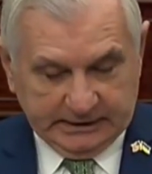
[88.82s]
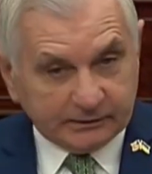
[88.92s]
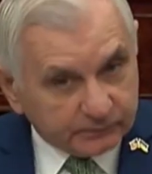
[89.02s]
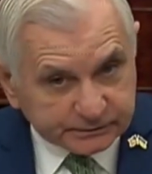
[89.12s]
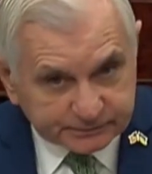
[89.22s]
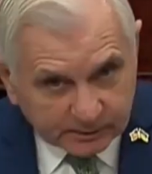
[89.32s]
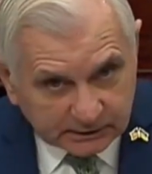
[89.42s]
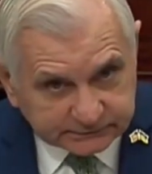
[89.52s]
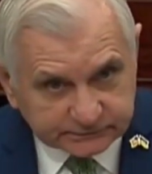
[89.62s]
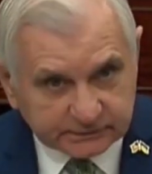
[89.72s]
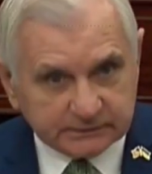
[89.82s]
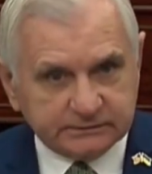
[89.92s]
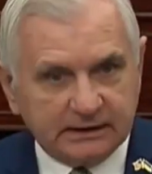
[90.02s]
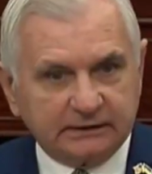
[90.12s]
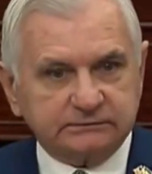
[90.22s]
And in response to the
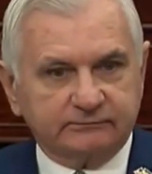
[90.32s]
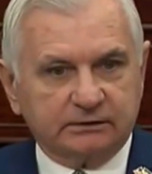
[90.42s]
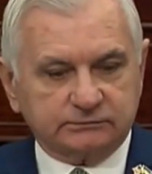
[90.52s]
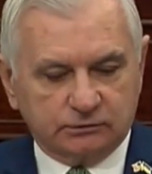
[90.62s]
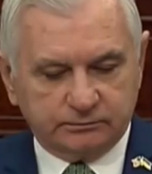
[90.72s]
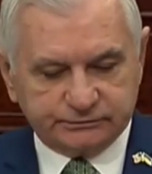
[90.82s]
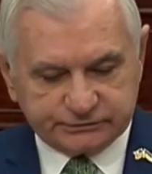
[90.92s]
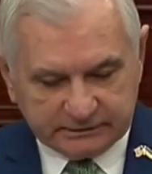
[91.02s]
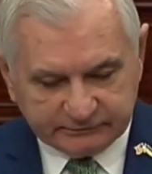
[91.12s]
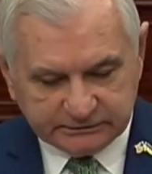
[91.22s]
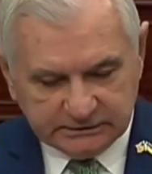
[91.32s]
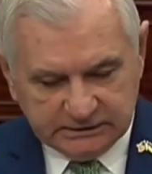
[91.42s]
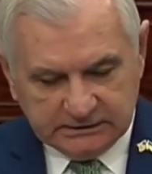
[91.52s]
attacks of October 7,